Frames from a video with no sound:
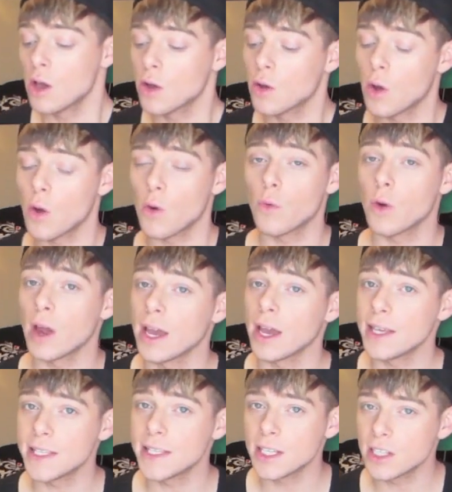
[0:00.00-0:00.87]

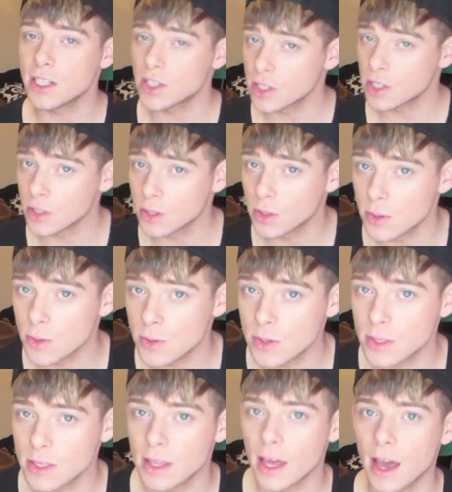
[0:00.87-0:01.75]
crazy
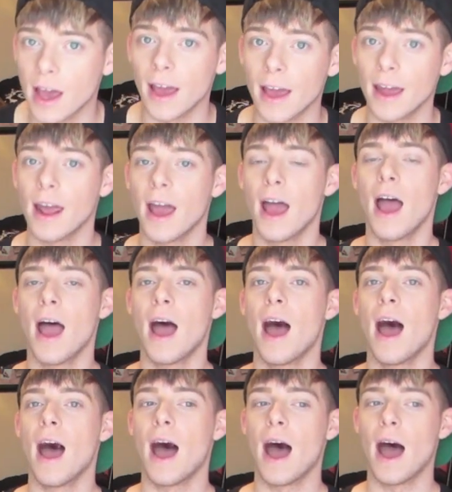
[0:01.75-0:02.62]
shoes that
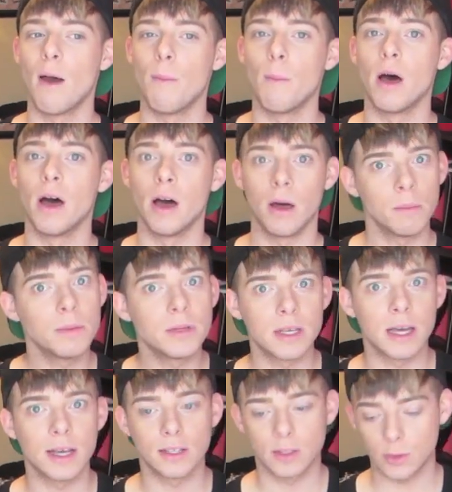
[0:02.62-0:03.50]
I'm
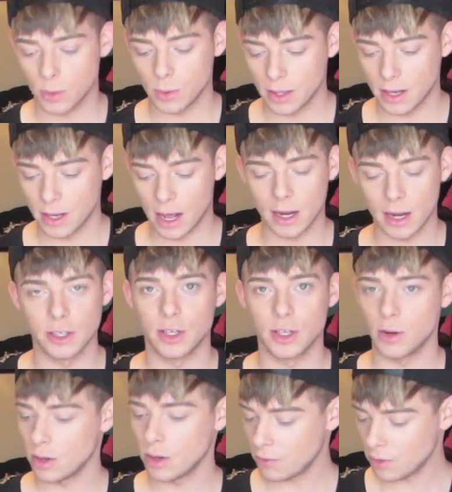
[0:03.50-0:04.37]
obsessed with and I
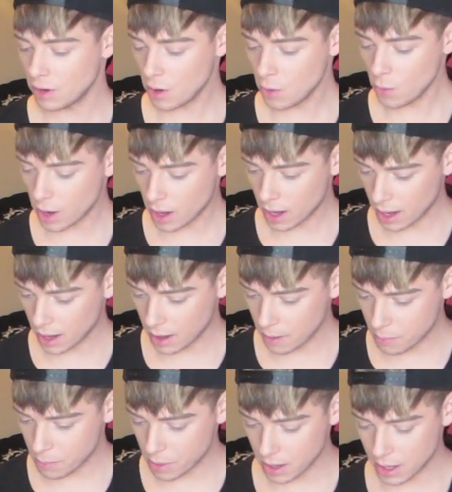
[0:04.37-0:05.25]
don't even know
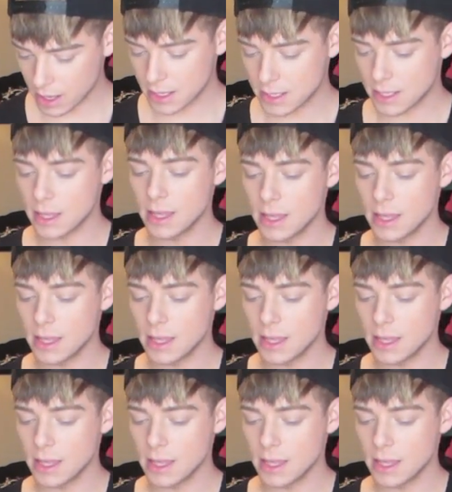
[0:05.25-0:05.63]
why, but it's